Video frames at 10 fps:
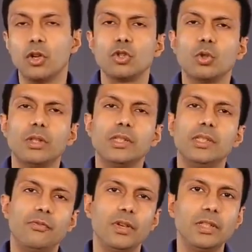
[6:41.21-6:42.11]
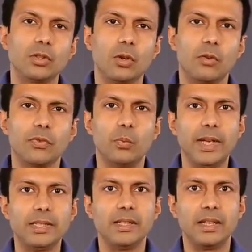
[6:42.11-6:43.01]
So the difference of the
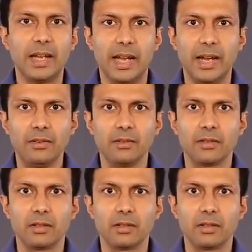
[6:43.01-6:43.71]
weight in air